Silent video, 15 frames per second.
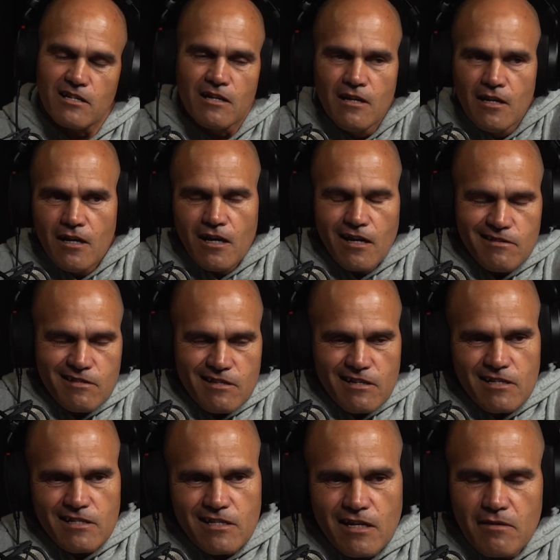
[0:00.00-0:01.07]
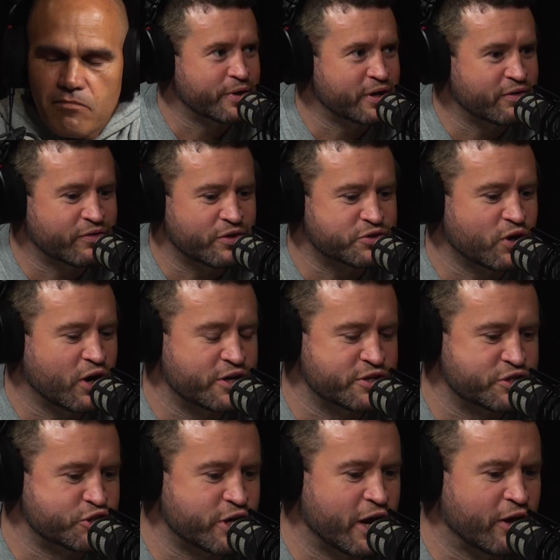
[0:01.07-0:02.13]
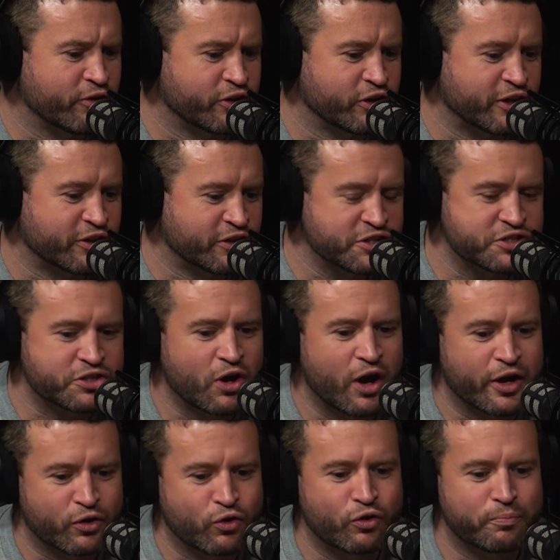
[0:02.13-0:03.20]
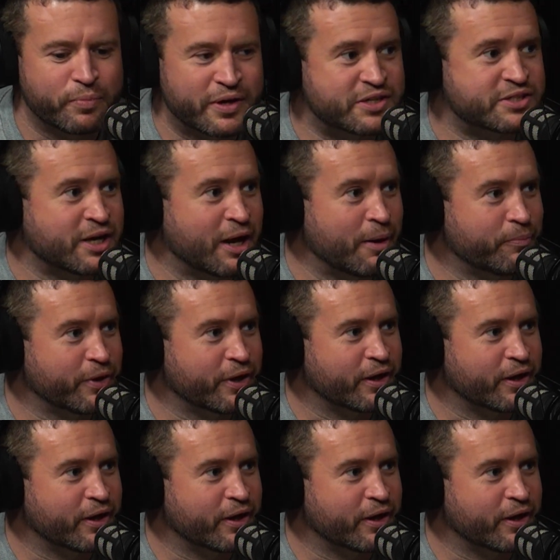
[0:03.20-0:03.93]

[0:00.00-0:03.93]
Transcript: Totally. And you see so many of those guys in jail. You're like, this guy could be something.